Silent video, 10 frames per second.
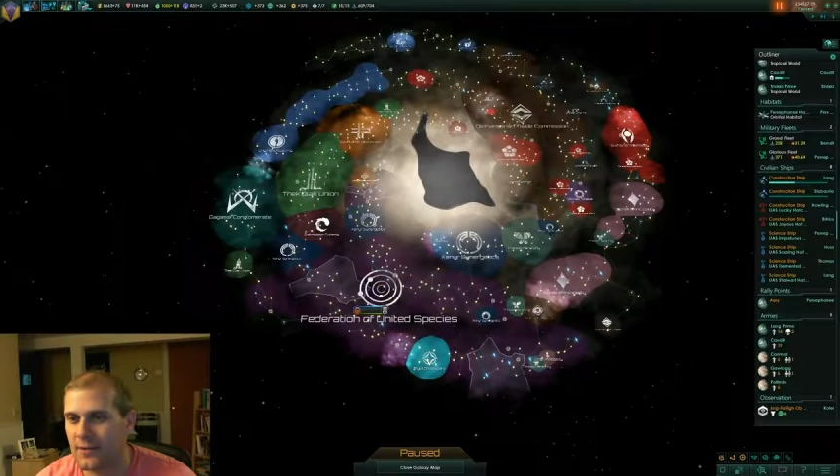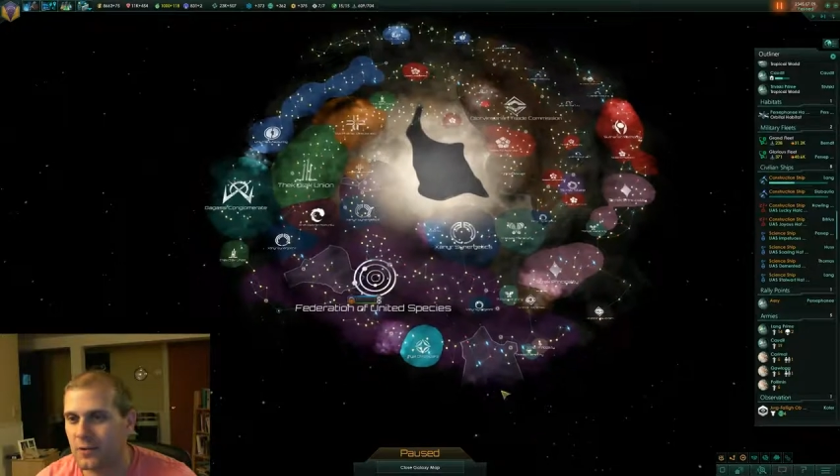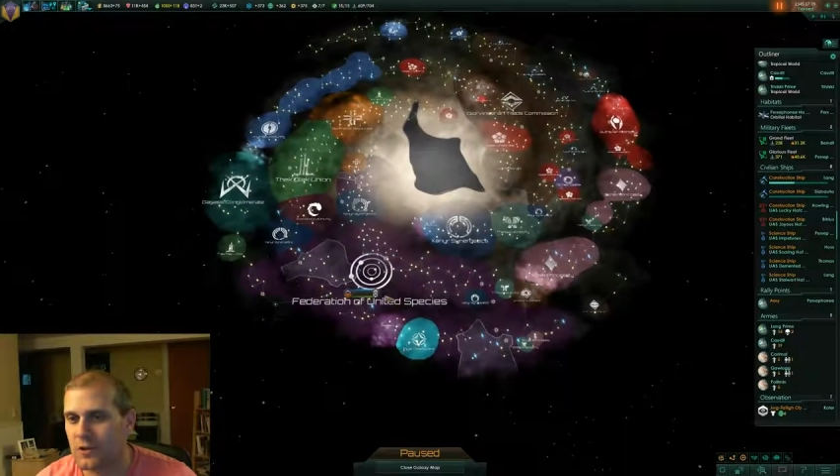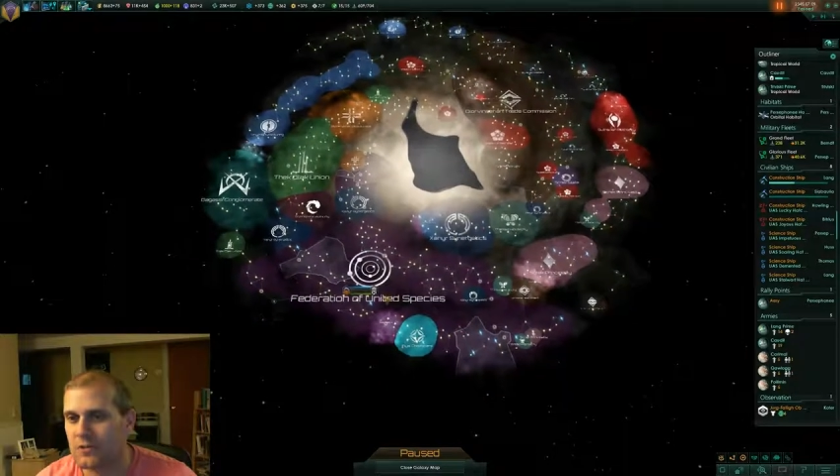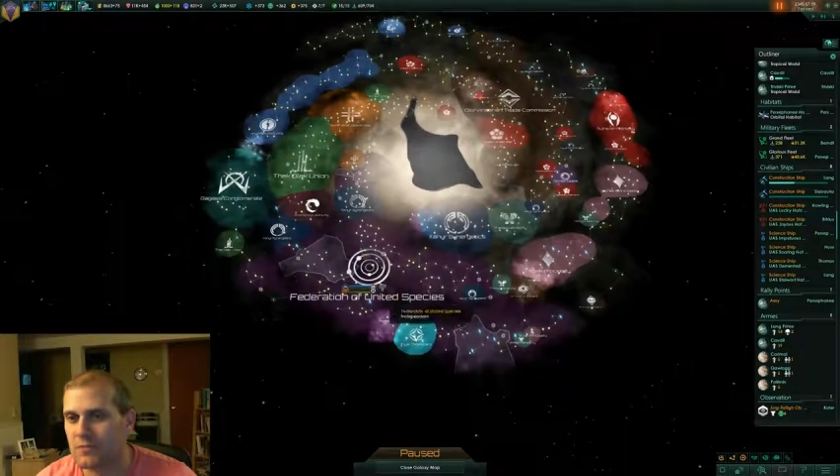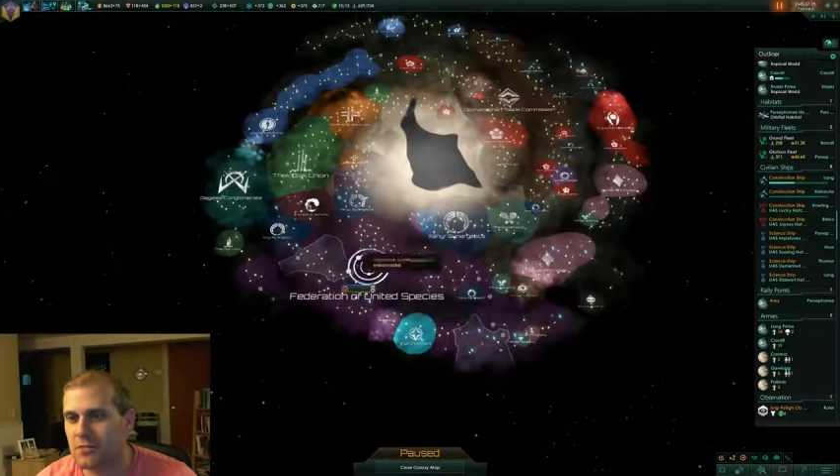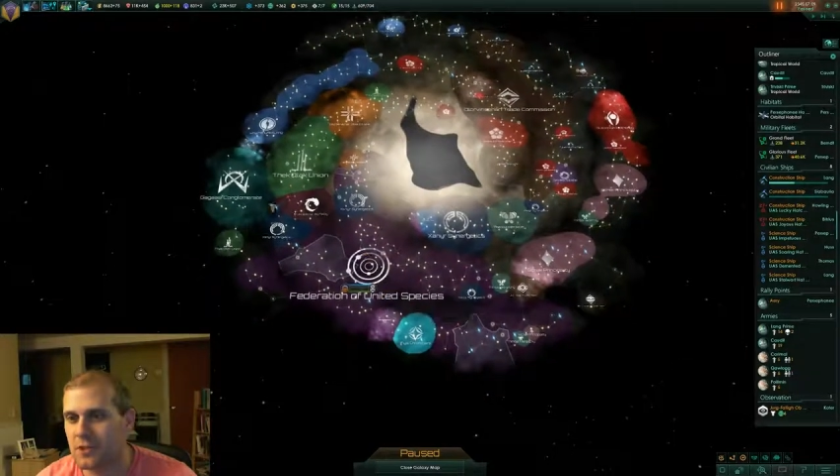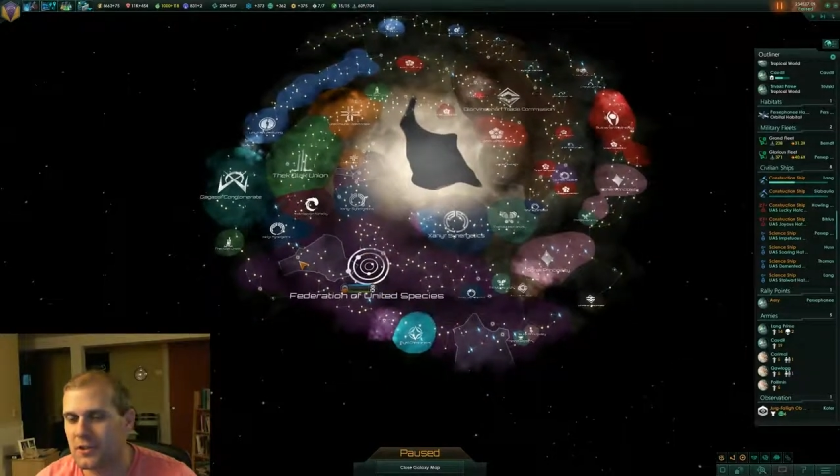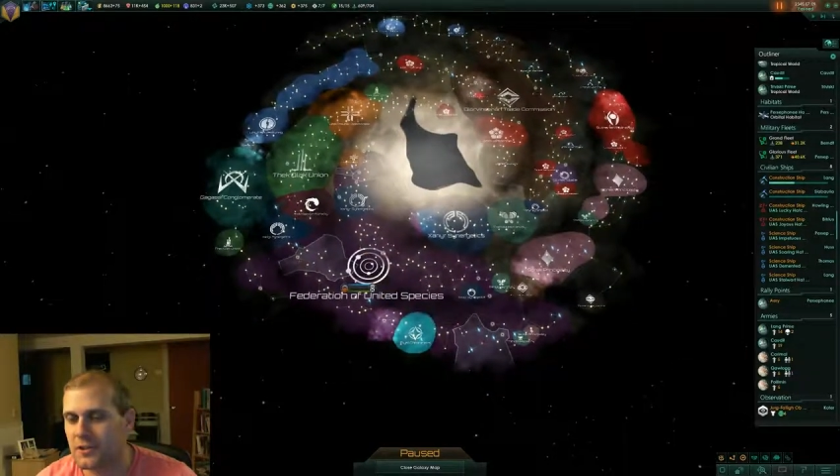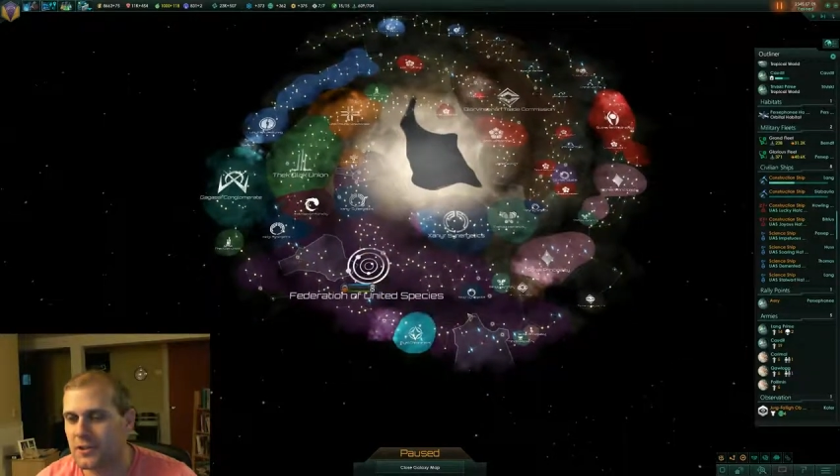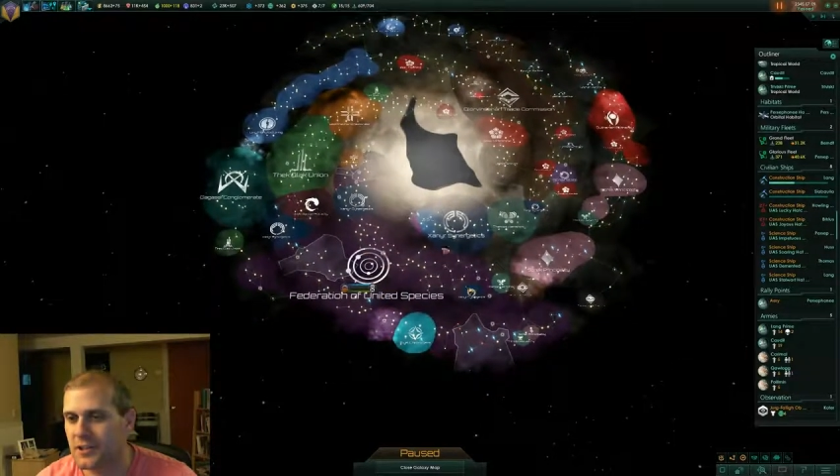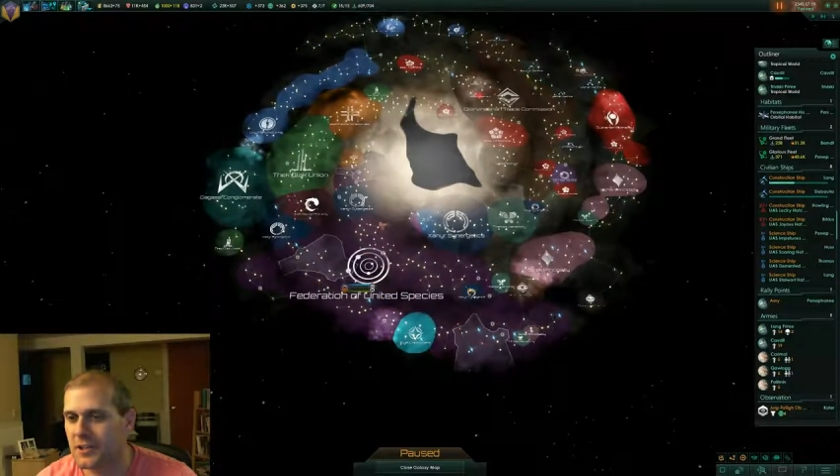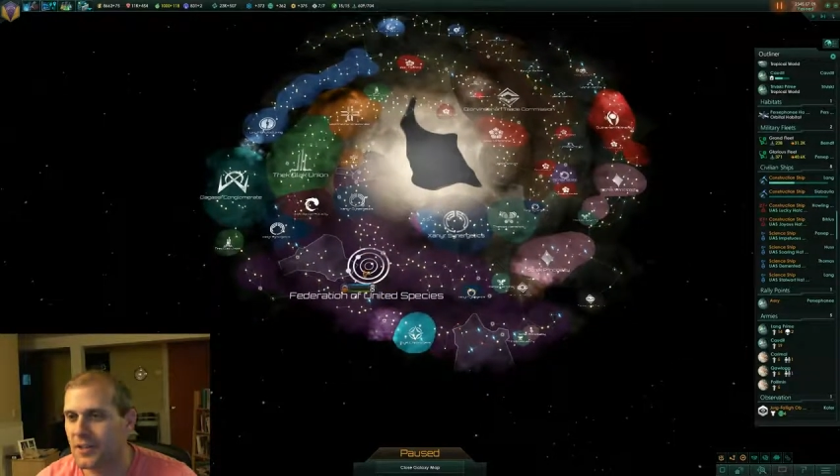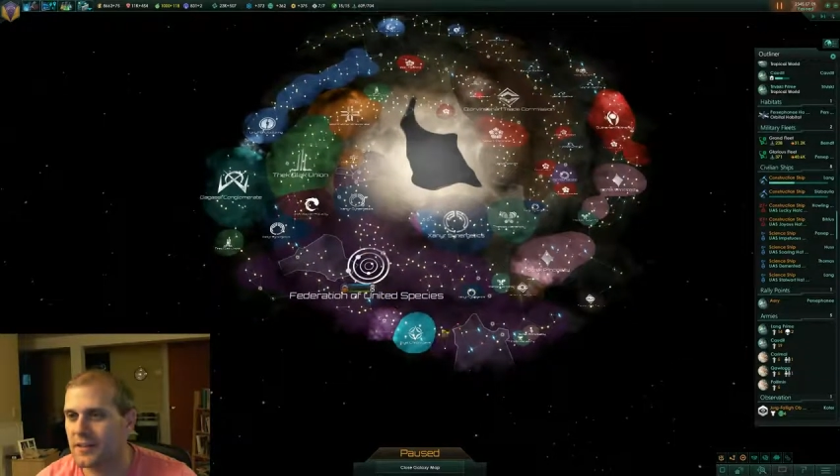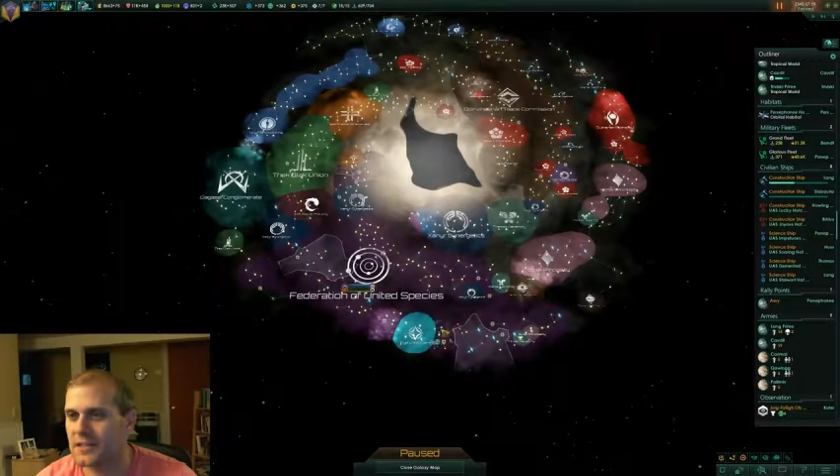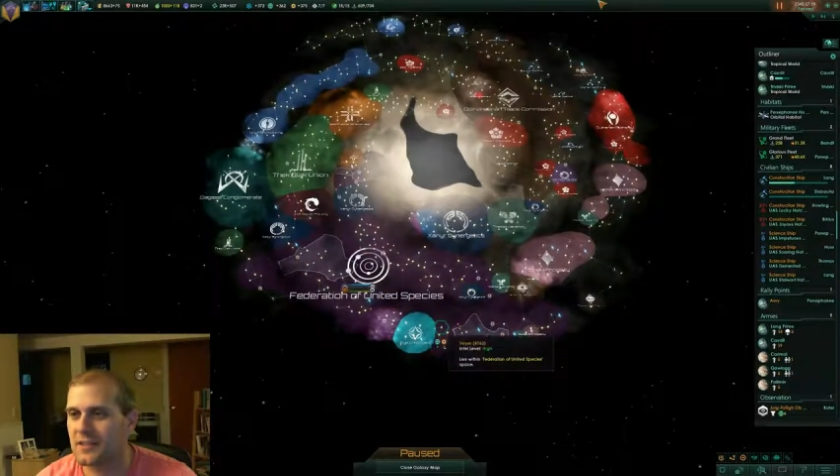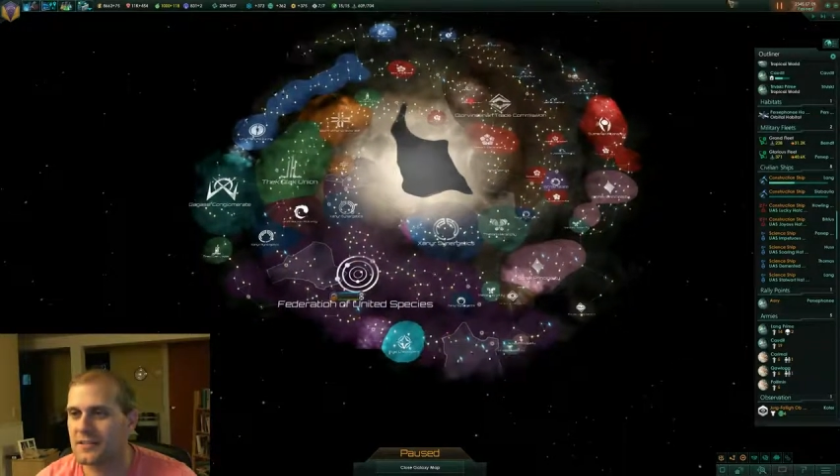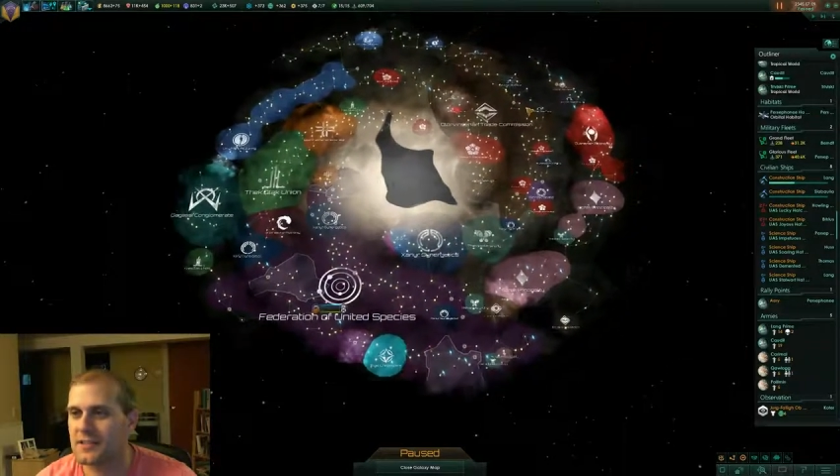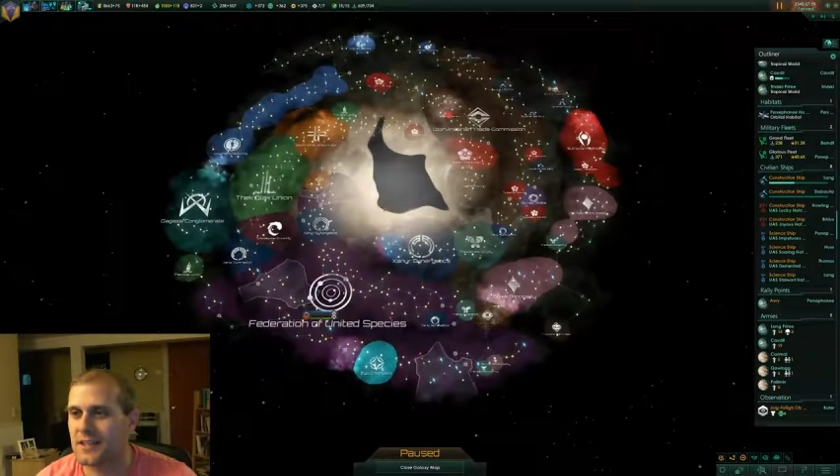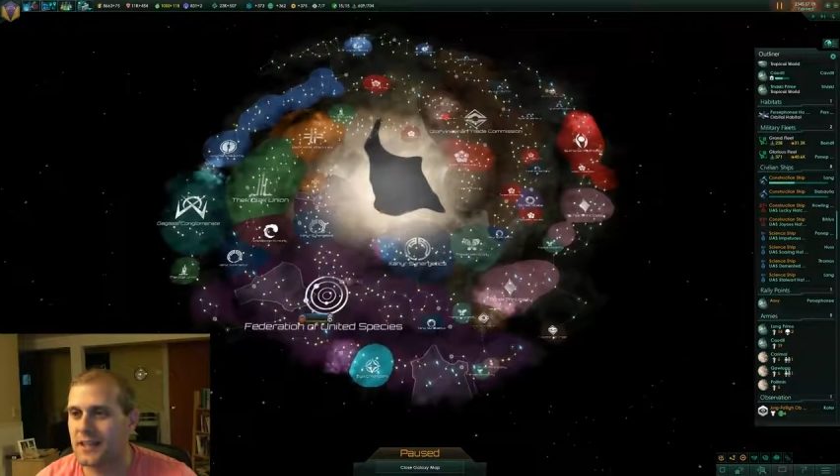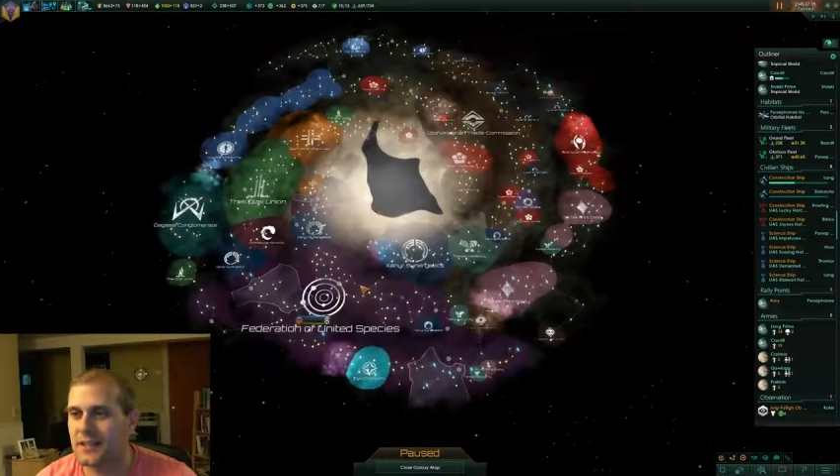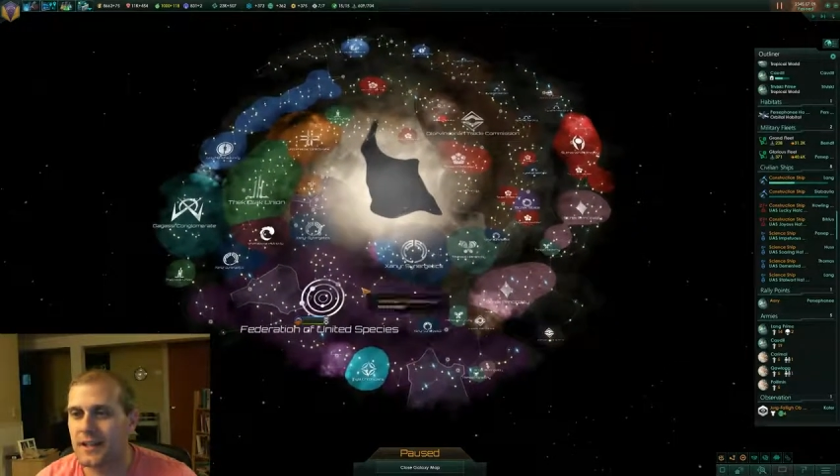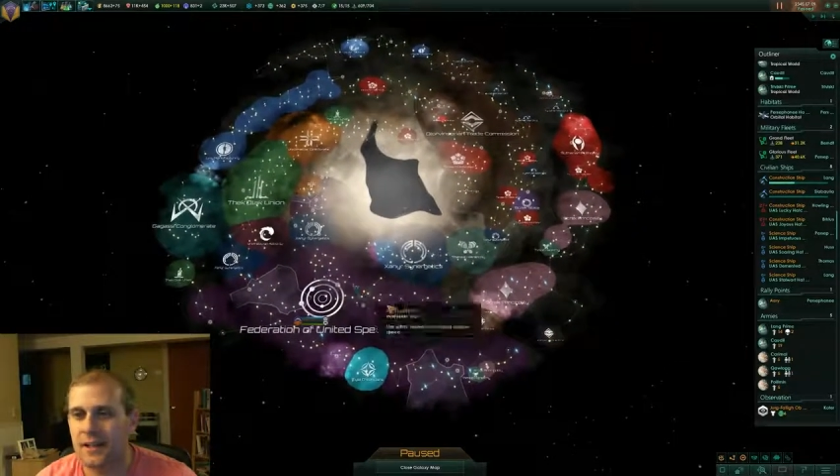We're doing pretty good, dude, on the southern side.